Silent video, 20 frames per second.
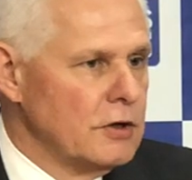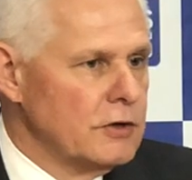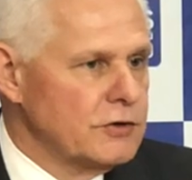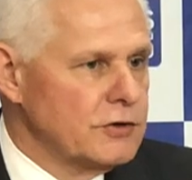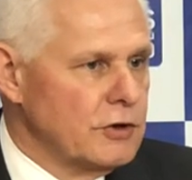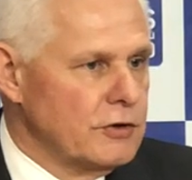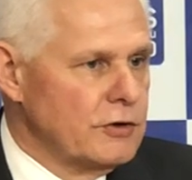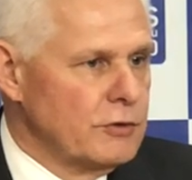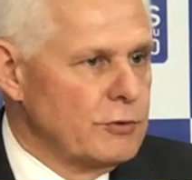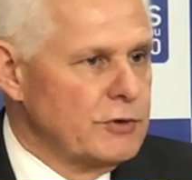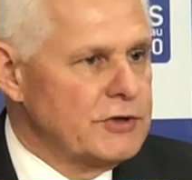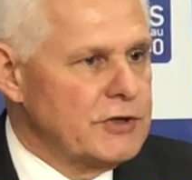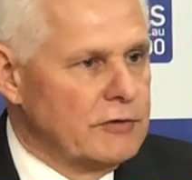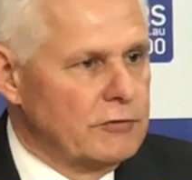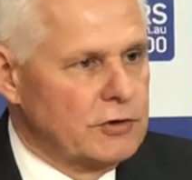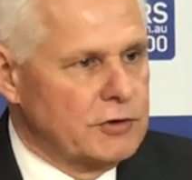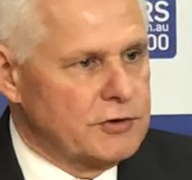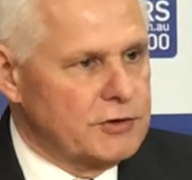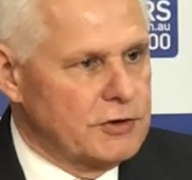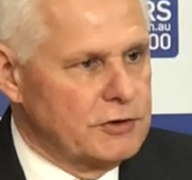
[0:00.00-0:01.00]
So there is
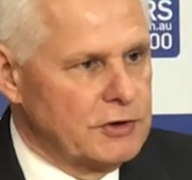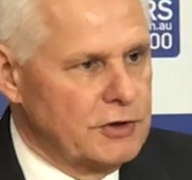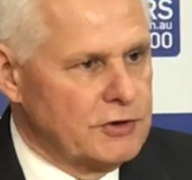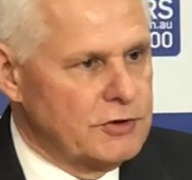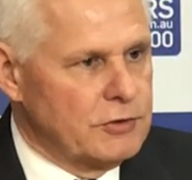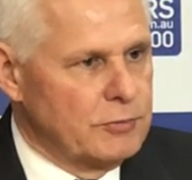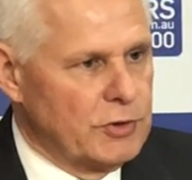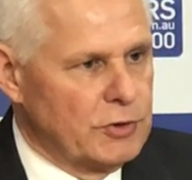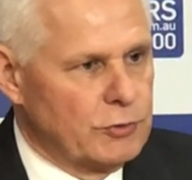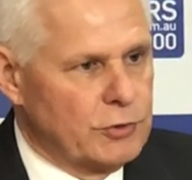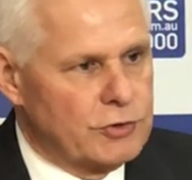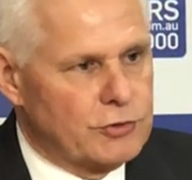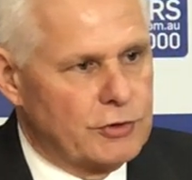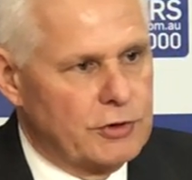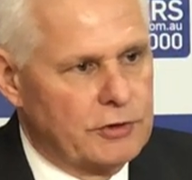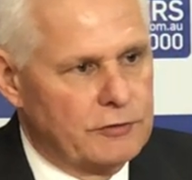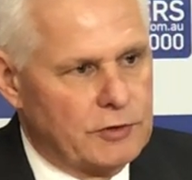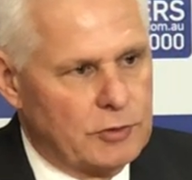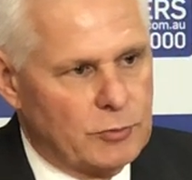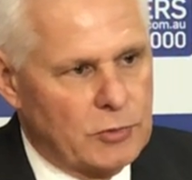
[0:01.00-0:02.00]
evidence that needs to be
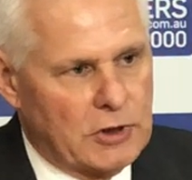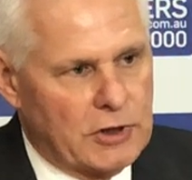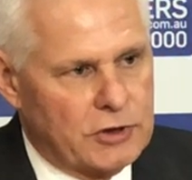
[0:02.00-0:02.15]
retrieved in